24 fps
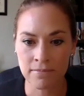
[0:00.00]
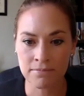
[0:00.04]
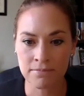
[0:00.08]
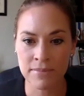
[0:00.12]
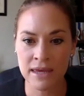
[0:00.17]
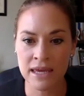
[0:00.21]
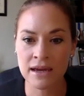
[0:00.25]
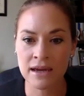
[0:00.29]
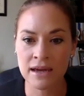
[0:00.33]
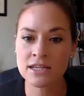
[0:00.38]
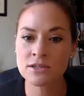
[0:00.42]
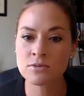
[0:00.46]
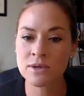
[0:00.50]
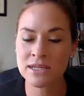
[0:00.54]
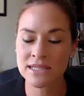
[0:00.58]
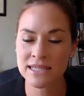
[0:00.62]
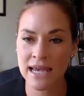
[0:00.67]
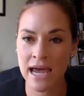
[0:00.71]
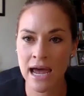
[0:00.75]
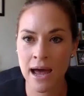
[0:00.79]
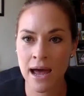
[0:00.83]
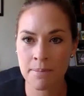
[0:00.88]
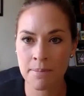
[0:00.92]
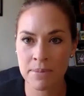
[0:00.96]
Because what's
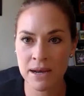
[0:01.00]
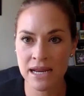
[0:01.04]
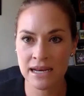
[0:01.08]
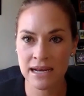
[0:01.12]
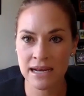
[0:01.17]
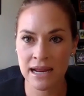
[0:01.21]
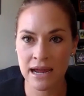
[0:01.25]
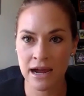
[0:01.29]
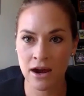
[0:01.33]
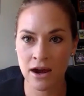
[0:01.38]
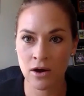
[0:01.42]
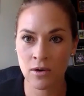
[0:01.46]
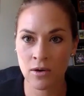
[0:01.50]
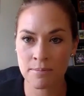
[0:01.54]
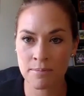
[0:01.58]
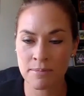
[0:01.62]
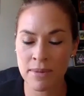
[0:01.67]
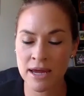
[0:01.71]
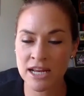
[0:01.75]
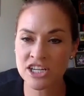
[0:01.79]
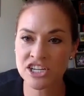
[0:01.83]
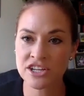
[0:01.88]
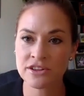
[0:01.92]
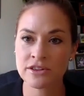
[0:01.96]
happening now, I
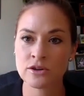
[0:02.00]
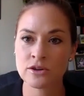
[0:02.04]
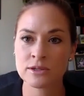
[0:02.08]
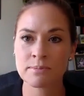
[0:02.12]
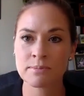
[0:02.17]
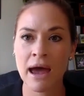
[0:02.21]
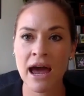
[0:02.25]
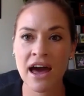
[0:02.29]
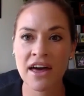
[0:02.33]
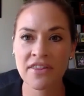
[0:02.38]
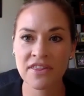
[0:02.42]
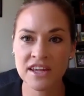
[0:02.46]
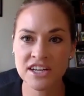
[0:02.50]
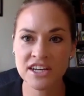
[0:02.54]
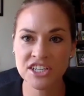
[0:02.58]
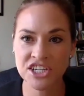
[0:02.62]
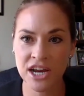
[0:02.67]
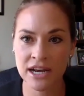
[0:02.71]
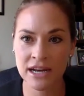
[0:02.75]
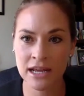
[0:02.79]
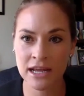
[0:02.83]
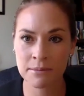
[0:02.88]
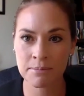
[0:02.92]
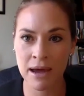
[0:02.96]
mentioned those
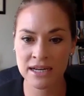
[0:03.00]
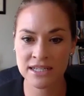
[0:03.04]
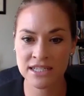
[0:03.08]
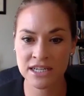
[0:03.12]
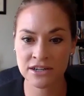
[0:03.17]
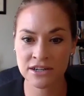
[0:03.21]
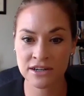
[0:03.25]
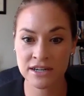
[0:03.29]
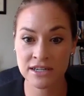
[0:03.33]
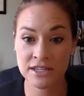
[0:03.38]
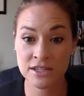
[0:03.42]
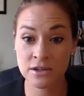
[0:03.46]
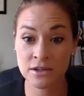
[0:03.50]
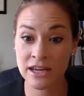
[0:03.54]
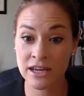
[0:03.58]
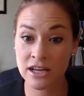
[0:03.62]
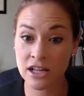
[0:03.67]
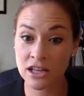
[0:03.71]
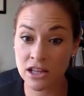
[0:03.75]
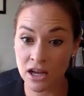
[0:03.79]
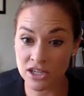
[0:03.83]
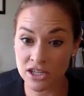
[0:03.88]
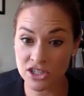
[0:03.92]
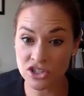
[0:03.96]
pathogenic bacteria, so like
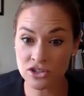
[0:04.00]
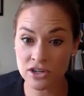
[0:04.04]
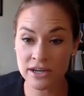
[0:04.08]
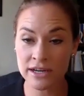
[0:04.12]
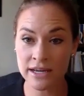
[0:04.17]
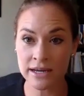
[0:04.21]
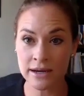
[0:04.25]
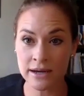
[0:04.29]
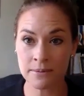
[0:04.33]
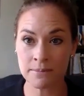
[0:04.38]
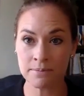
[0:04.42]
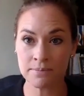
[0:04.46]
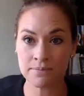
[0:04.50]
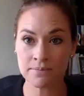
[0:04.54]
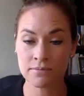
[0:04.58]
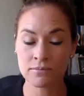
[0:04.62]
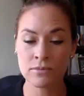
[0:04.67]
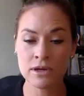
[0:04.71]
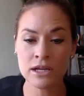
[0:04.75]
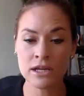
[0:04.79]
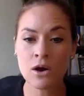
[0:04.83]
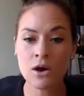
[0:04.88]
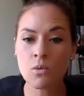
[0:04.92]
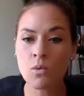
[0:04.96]
Clostridium,
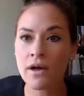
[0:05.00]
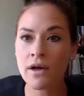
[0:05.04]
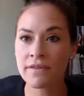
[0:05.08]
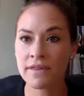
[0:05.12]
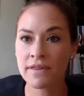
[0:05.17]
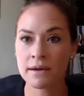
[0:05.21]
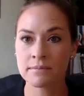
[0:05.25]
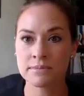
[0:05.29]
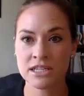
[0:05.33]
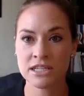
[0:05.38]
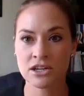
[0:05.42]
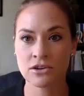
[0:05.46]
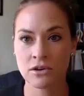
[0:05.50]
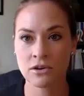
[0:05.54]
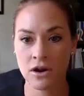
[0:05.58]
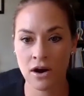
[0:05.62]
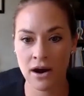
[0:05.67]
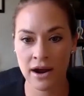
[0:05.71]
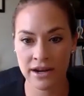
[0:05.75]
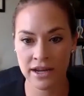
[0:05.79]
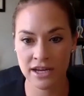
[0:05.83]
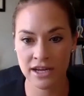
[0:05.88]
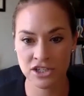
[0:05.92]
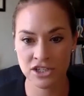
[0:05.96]
we don't want them to grow
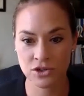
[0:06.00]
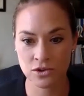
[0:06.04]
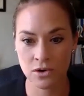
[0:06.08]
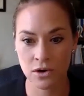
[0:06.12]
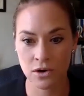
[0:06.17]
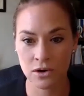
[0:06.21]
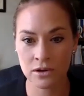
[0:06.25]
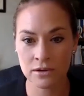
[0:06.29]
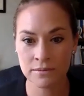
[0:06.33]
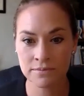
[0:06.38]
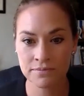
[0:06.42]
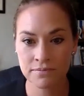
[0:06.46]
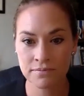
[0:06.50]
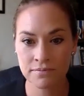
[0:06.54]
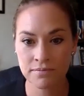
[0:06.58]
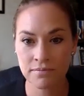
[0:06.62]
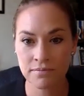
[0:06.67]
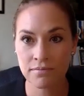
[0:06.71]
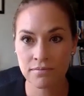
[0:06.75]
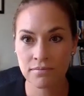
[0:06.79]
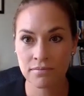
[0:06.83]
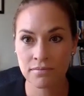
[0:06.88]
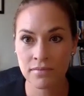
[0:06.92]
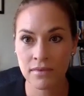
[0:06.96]
out of control,
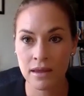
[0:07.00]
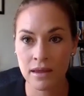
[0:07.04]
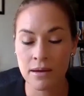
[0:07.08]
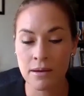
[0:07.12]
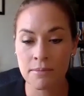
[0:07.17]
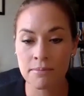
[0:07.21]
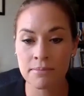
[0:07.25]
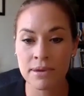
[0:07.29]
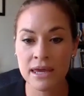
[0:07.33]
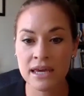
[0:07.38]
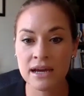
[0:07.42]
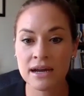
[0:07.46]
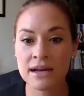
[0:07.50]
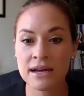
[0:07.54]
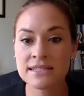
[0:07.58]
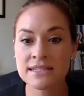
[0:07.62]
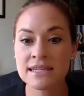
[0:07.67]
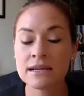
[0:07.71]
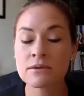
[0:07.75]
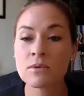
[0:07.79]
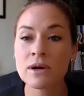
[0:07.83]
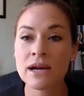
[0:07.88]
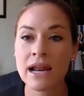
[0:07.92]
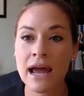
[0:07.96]
because
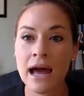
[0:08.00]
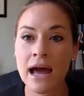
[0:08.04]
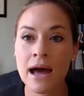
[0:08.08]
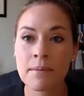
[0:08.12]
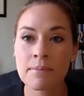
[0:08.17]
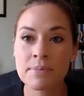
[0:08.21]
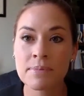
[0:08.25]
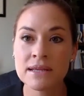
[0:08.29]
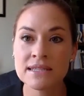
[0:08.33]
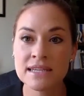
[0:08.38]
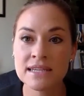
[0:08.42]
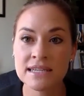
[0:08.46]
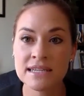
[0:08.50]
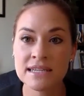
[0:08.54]
then what happens